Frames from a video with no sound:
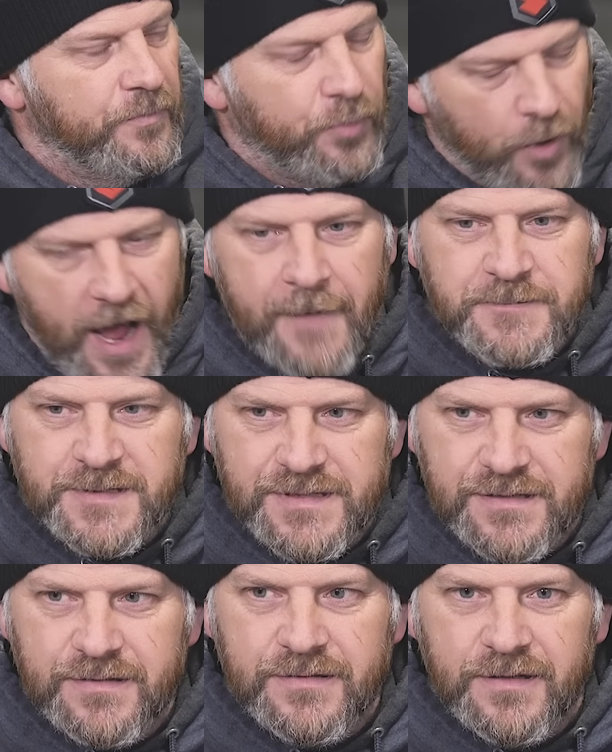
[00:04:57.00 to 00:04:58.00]

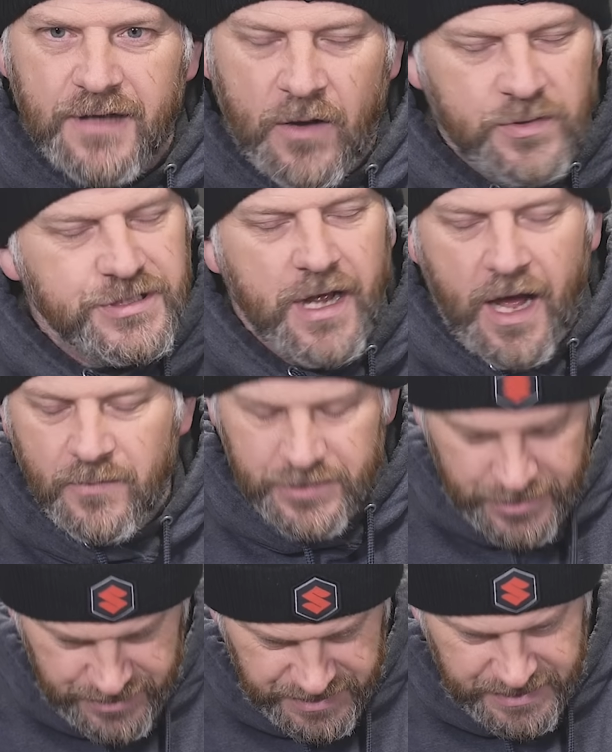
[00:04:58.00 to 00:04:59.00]
props, I wish I, I
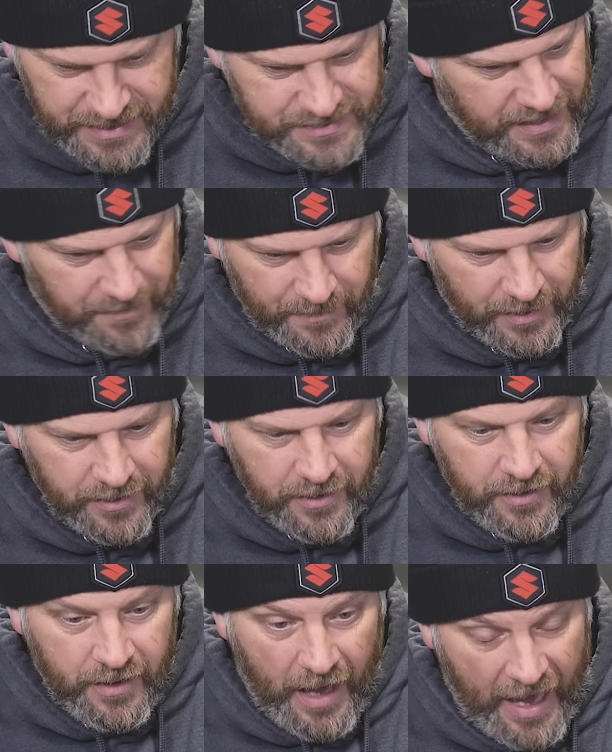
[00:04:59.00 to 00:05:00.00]
wish I'd just say his name, but
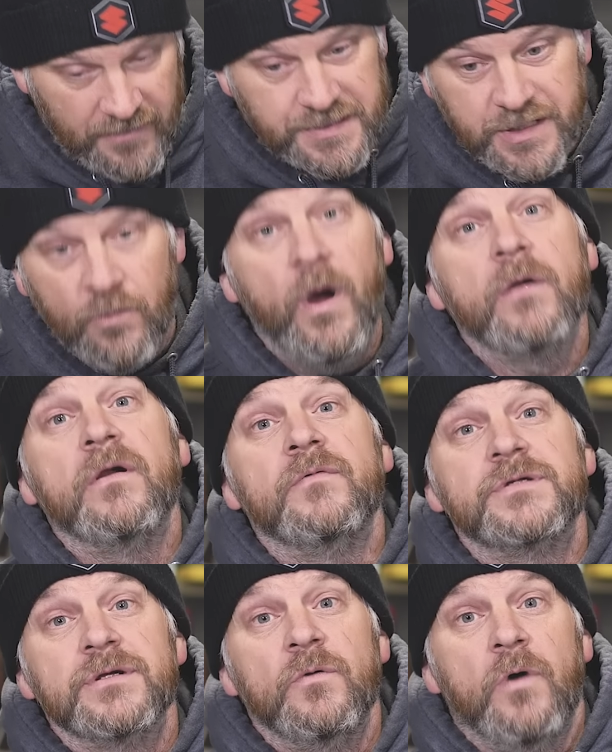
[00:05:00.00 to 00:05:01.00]
obviously White
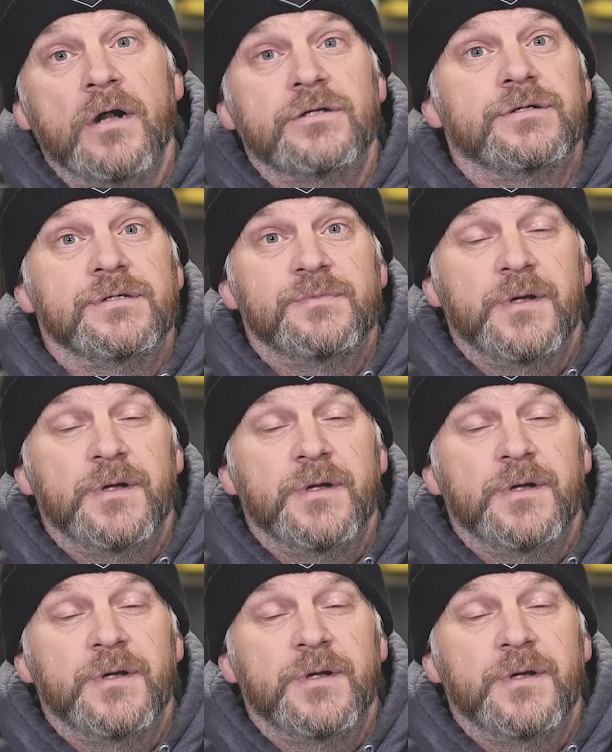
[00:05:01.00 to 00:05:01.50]
River's gonna watch this